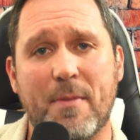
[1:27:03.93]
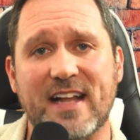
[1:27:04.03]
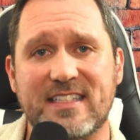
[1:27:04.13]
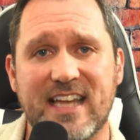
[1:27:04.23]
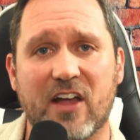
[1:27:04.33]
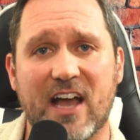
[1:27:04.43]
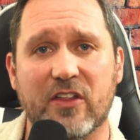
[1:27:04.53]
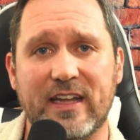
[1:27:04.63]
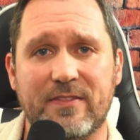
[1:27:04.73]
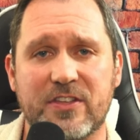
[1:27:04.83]
about
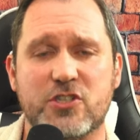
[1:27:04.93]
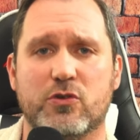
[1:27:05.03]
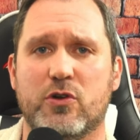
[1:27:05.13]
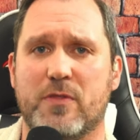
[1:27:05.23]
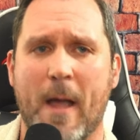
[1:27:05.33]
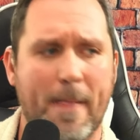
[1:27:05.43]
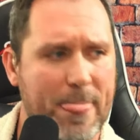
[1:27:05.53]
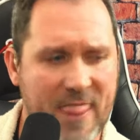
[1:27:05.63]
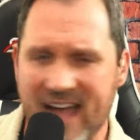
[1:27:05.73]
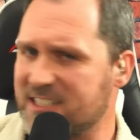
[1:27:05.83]
telling the truth,
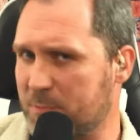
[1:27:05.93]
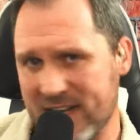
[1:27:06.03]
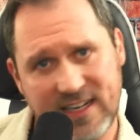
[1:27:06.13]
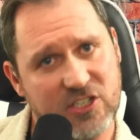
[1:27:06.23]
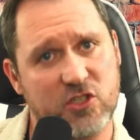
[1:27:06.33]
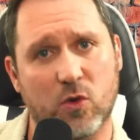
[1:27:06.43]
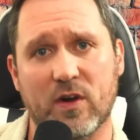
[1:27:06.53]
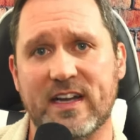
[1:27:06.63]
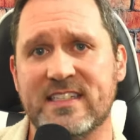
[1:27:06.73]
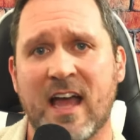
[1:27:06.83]
not spinning
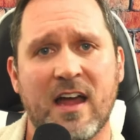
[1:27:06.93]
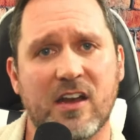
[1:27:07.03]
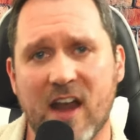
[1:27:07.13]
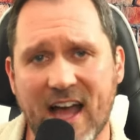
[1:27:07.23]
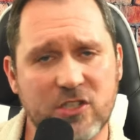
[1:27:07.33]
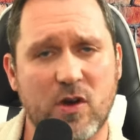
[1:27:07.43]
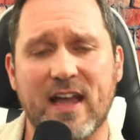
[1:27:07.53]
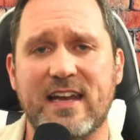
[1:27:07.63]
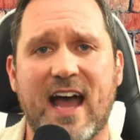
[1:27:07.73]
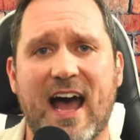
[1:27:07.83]
stories, not
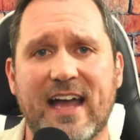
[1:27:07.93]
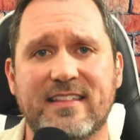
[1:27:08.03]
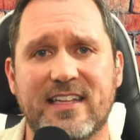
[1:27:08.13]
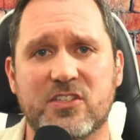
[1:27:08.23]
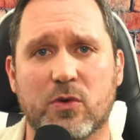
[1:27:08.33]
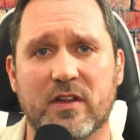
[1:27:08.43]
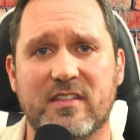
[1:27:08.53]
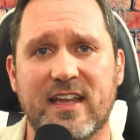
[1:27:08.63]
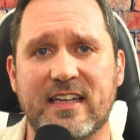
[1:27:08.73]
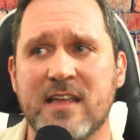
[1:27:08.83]
trying to hide these sort of
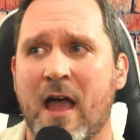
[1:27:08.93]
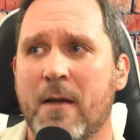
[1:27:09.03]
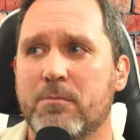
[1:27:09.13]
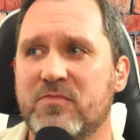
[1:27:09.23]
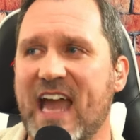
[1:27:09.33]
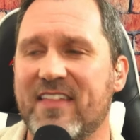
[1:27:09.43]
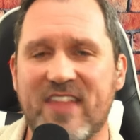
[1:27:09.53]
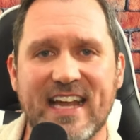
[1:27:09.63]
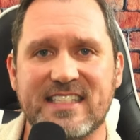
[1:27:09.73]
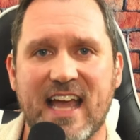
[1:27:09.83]
things. Yet
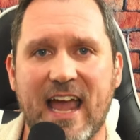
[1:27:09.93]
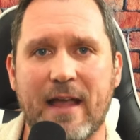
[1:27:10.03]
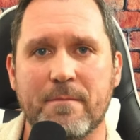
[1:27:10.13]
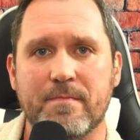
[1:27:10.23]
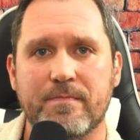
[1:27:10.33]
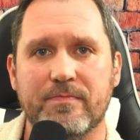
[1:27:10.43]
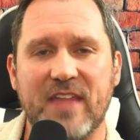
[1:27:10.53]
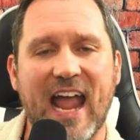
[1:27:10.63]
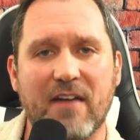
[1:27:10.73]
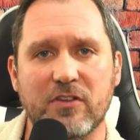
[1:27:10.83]
they say
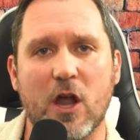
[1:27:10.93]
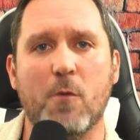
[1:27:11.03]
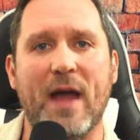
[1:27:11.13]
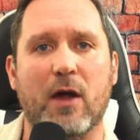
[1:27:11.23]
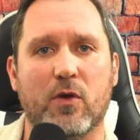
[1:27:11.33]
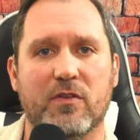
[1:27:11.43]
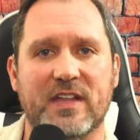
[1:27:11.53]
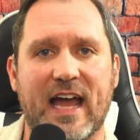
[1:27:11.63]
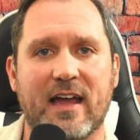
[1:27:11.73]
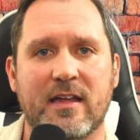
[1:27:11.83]
they have no power over
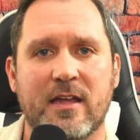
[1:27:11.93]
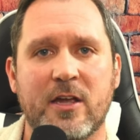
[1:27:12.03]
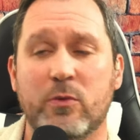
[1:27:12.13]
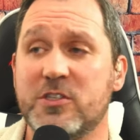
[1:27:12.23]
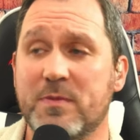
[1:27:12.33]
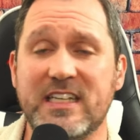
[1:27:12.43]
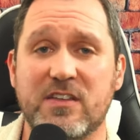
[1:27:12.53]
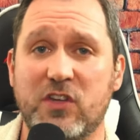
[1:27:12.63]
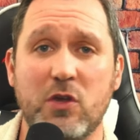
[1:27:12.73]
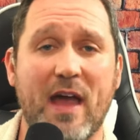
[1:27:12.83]
that, which means
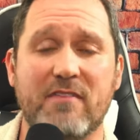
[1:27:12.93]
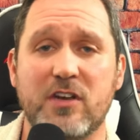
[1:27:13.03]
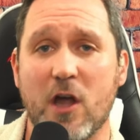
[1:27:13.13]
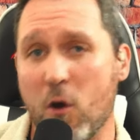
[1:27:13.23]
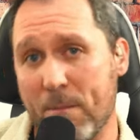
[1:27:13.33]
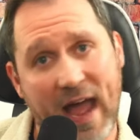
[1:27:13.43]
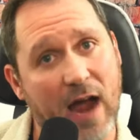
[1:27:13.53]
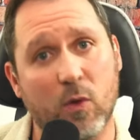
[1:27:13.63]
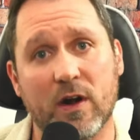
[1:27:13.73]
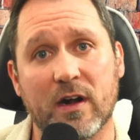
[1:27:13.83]
if you have no
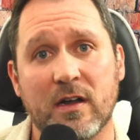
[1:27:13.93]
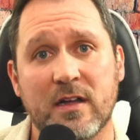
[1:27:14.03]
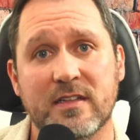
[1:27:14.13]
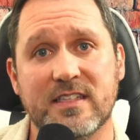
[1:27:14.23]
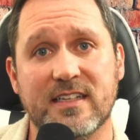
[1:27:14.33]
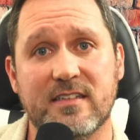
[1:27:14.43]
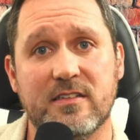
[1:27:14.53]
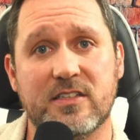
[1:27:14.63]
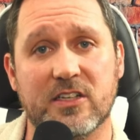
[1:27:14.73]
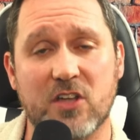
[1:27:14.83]
power to
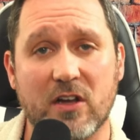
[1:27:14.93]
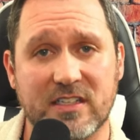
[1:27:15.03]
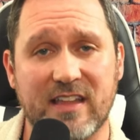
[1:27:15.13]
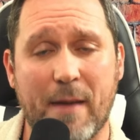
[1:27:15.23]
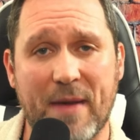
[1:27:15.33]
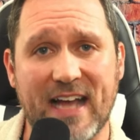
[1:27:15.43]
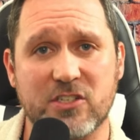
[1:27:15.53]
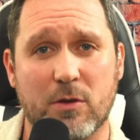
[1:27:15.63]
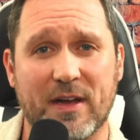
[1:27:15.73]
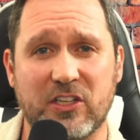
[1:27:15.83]
talk to that
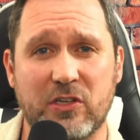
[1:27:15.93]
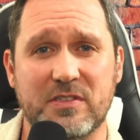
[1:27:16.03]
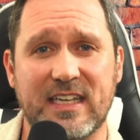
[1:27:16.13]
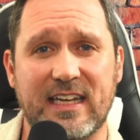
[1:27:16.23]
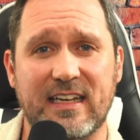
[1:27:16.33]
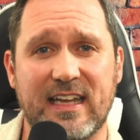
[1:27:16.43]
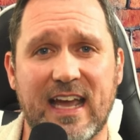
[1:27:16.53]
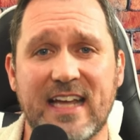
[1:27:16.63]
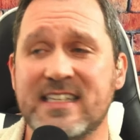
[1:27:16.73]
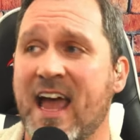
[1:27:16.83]
pastor about using
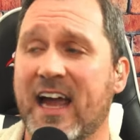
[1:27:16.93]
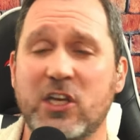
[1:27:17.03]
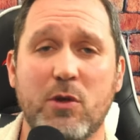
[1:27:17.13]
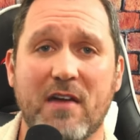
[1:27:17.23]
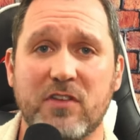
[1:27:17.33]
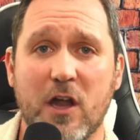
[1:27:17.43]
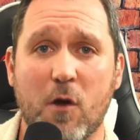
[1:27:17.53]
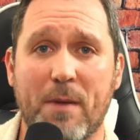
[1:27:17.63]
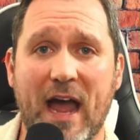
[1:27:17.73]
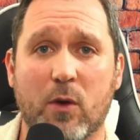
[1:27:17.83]
NDAs, and you have no
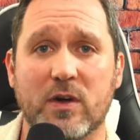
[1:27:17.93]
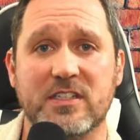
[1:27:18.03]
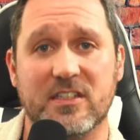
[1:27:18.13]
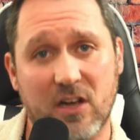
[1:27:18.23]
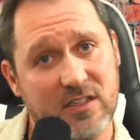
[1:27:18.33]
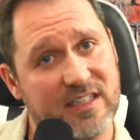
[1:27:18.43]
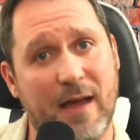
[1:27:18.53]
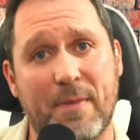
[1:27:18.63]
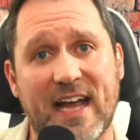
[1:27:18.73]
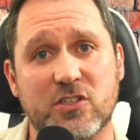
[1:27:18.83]
power to talk to that
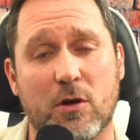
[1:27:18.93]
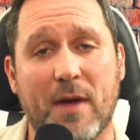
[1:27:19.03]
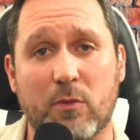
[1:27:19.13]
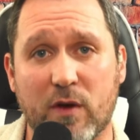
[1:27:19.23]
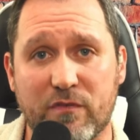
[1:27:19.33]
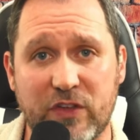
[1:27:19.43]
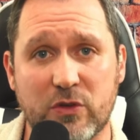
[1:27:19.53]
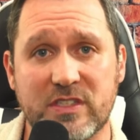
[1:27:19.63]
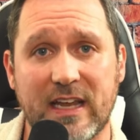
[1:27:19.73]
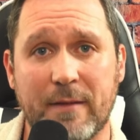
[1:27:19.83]
pastor about
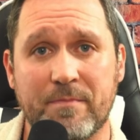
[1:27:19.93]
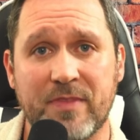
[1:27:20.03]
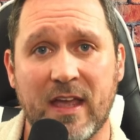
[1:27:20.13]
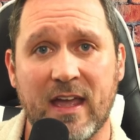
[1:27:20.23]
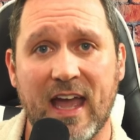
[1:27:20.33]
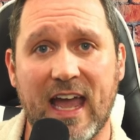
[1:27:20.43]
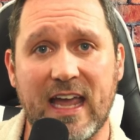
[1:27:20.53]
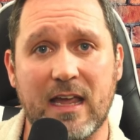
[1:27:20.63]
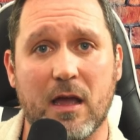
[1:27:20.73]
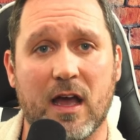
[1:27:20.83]
refusing
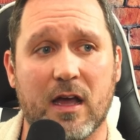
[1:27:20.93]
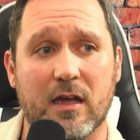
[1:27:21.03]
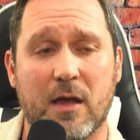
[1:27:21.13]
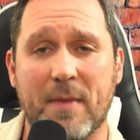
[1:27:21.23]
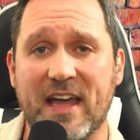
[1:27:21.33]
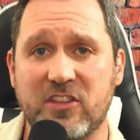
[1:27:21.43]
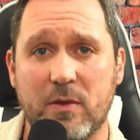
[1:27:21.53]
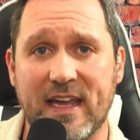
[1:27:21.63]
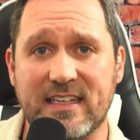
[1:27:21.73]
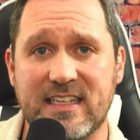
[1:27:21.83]
a Matthew
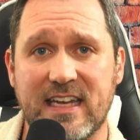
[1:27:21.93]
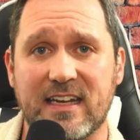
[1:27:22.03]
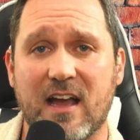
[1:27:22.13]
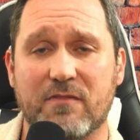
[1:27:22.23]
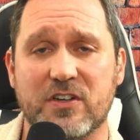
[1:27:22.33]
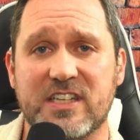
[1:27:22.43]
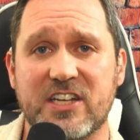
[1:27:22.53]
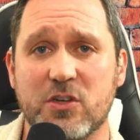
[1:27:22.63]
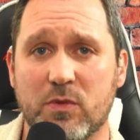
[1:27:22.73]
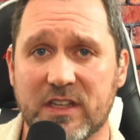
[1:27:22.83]
18
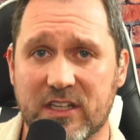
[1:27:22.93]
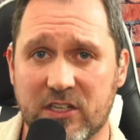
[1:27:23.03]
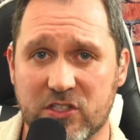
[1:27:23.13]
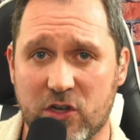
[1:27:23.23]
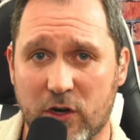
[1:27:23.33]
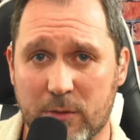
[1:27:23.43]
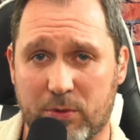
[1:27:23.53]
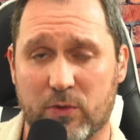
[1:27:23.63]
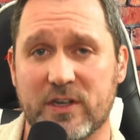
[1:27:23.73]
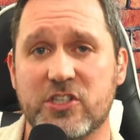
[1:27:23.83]
conversation with a concerned
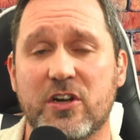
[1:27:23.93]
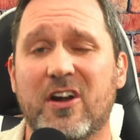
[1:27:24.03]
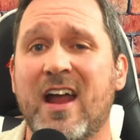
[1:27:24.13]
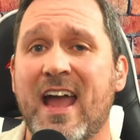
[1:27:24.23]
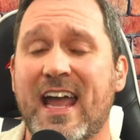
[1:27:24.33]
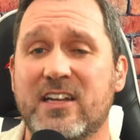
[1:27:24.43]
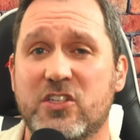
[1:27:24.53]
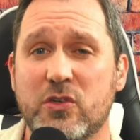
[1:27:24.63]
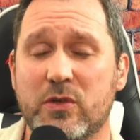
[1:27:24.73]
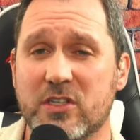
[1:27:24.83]
parishioner and
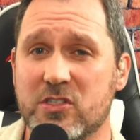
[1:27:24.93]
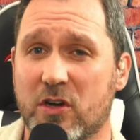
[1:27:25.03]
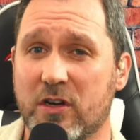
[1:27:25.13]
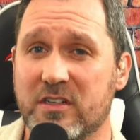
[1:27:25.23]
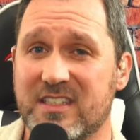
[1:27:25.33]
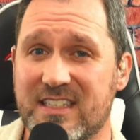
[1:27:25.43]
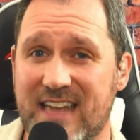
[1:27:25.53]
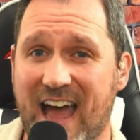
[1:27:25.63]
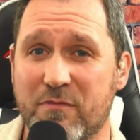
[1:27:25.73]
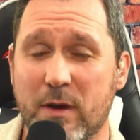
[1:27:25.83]
two concerned
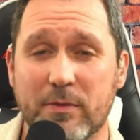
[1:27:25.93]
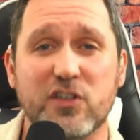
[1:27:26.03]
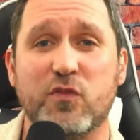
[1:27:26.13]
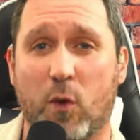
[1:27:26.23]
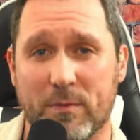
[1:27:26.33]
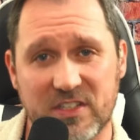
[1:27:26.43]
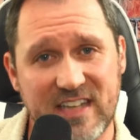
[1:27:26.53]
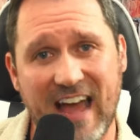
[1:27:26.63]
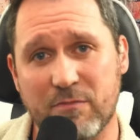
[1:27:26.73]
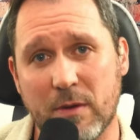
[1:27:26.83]
staff members, former
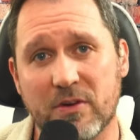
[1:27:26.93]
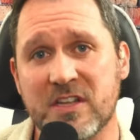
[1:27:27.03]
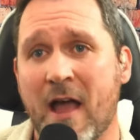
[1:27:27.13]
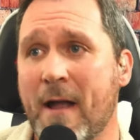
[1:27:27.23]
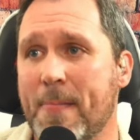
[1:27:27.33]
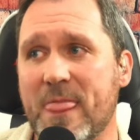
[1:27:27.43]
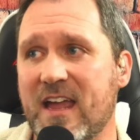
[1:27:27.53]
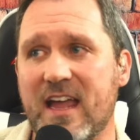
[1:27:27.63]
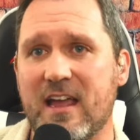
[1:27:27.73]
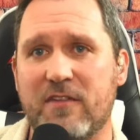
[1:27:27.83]
staff members,
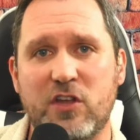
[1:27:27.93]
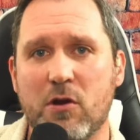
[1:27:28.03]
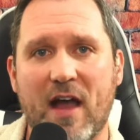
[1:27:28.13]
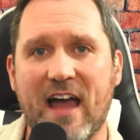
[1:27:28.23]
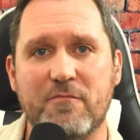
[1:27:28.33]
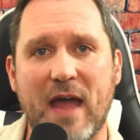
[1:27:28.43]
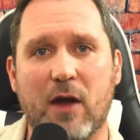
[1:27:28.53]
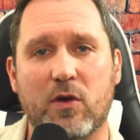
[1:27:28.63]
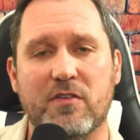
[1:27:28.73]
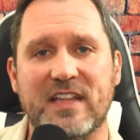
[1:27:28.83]
if you don't have
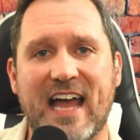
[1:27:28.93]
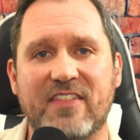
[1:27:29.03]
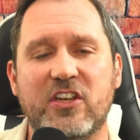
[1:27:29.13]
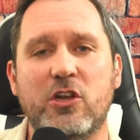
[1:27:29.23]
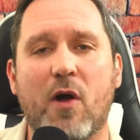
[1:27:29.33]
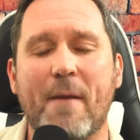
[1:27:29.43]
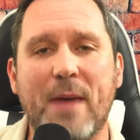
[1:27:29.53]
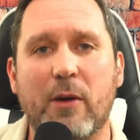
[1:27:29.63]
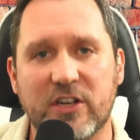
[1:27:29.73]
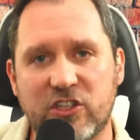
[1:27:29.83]
power over that, then you don't have
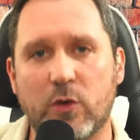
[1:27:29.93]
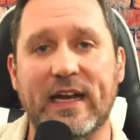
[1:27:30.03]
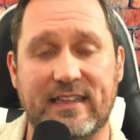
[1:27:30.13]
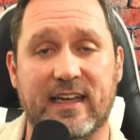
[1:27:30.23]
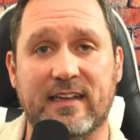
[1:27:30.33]
power to do anything.